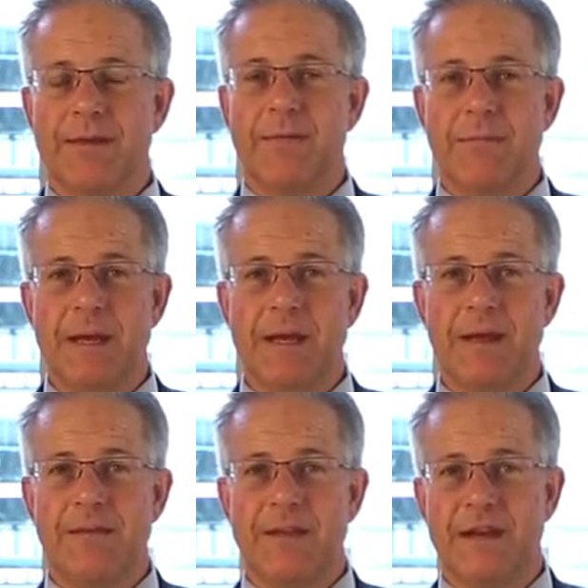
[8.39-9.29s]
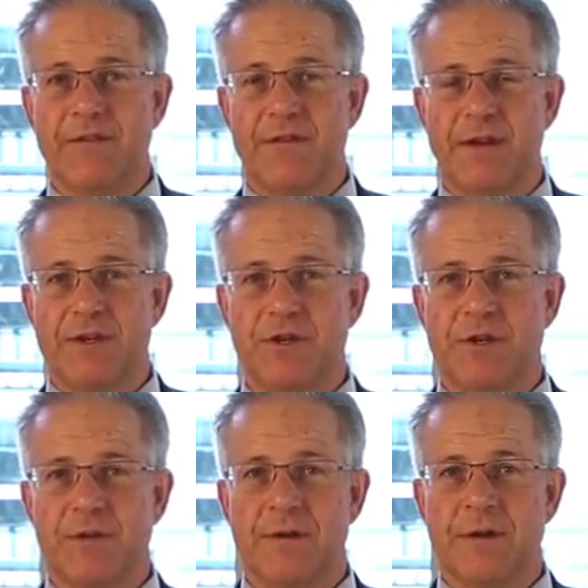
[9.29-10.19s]
the meaning and the
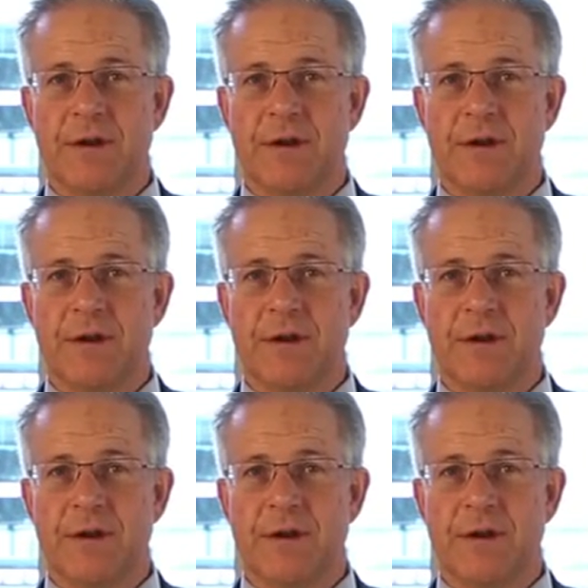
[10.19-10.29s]
definition